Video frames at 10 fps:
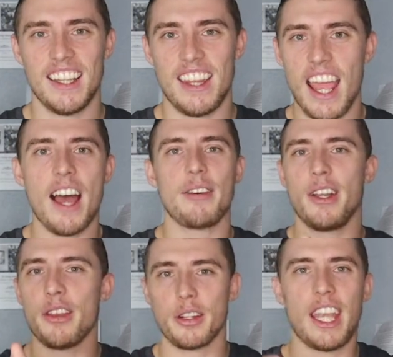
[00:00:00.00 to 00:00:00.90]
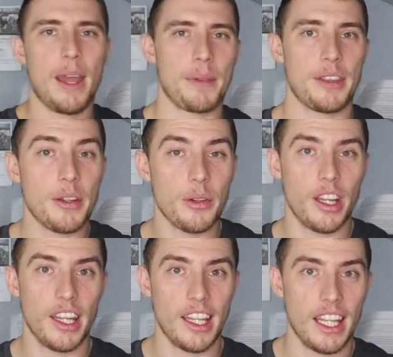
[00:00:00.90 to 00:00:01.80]
they have another camp that they're
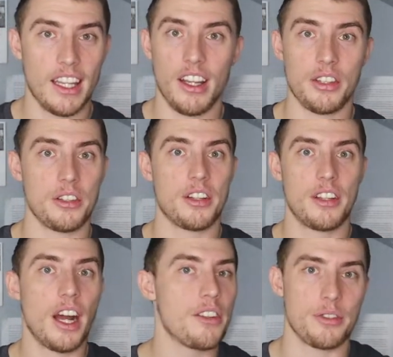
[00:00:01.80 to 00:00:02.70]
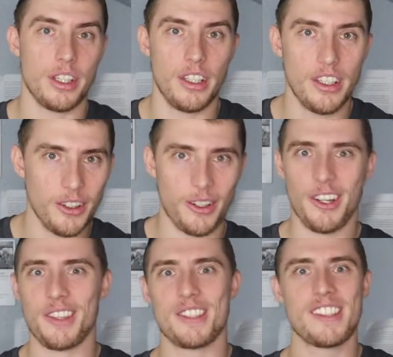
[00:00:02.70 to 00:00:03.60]
running in another country or
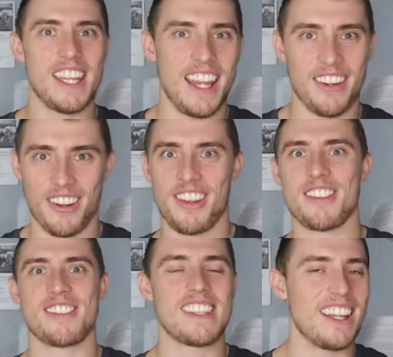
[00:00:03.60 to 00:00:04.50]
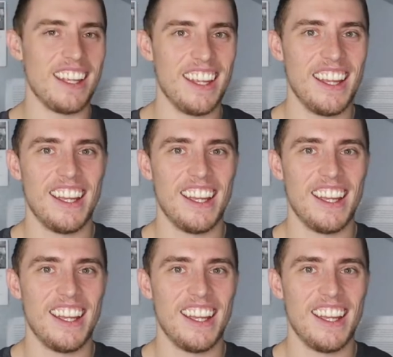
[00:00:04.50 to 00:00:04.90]
another state or another city.